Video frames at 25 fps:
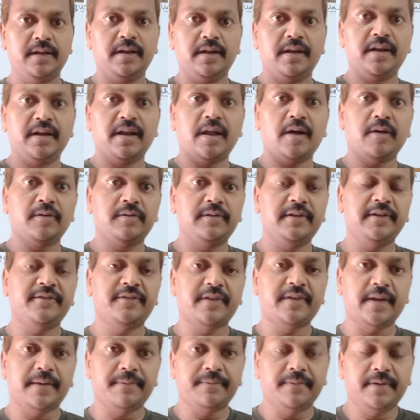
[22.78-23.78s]
Now, this
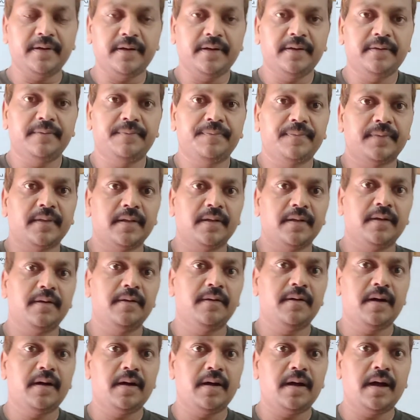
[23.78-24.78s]
chapter
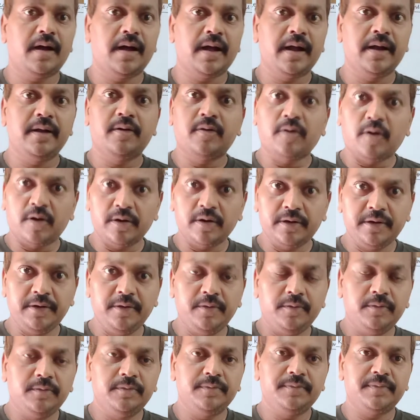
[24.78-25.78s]
I taught
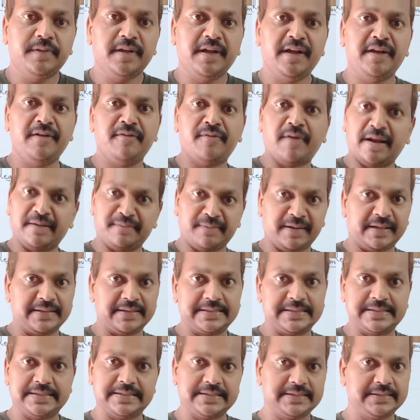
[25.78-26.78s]
you in 1
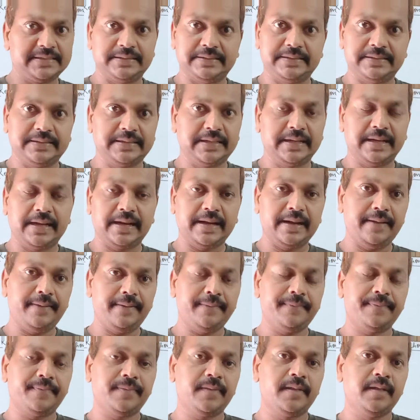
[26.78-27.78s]
month.
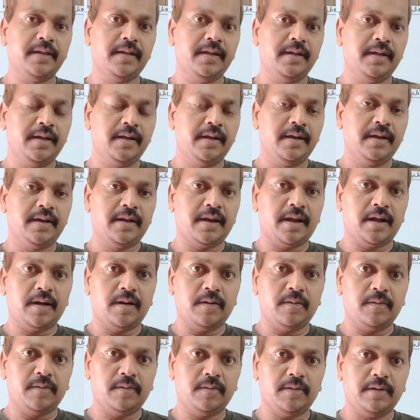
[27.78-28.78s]
Clear?
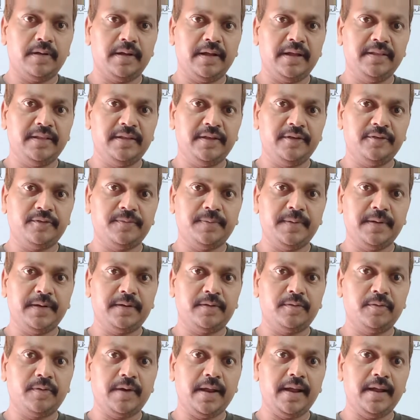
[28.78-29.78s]
Now, in this video
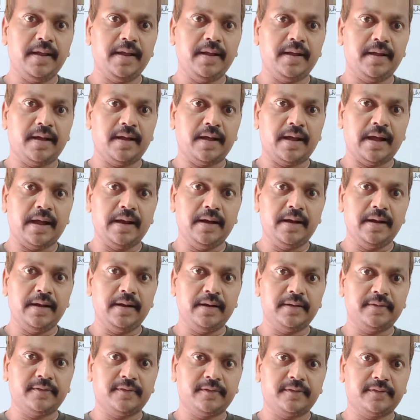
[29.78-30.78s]
today, I'll
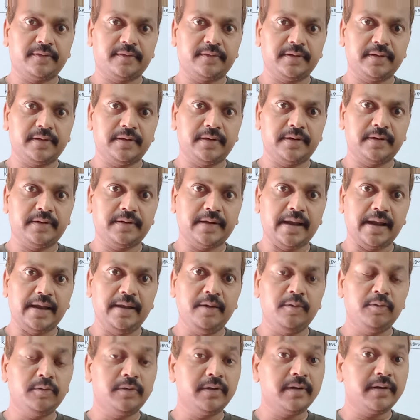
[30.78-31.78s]
tell
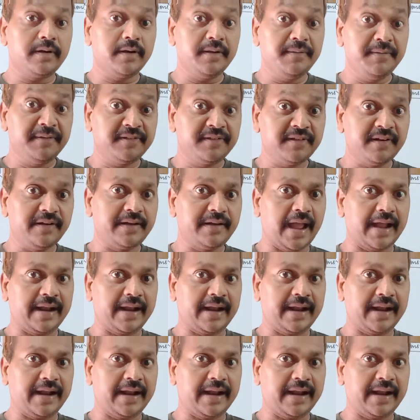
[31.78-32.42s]
you the revision